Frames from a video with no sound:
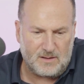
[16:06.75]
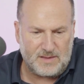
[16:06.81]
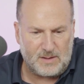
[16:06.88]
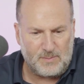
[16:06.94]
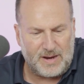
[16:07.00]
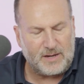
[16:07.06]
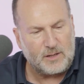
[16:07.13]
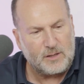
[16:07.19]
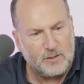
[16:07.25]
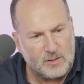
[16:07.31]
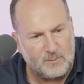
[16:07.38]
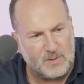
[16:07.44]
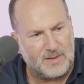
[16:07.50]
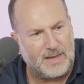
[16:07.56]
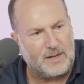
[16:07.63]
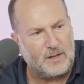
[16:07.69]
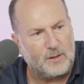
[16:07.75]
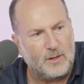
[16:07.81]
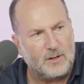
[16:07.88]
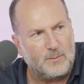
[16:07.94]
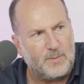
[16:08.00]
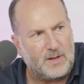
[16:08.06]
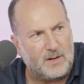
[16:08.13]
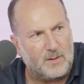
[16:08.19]
they might accumulate a
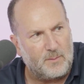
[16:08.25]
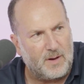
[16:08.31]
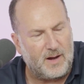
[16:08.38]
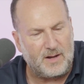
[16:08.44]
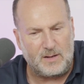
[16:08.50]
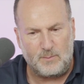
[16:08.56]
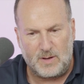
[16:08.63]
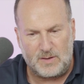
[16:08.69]
little bit of money,